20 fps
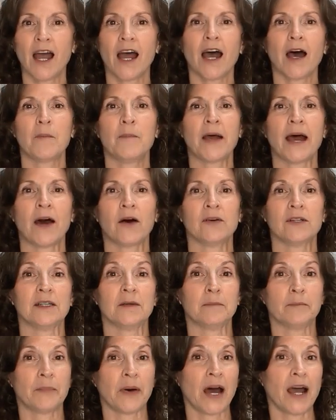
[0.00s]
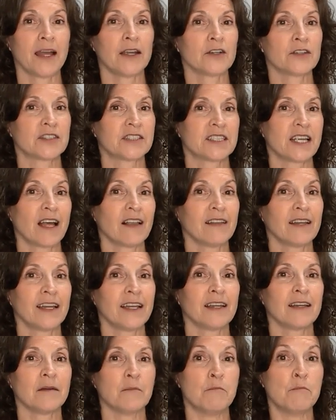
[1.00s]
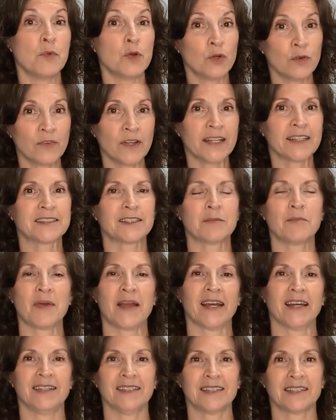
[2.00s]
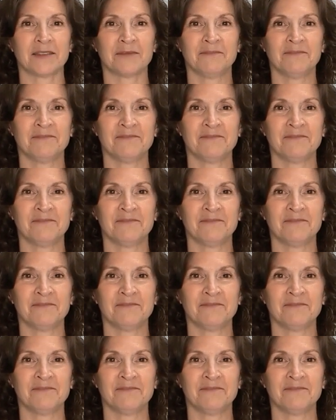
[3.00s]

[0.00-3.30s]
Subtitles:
about buying or selling, moving to Bend.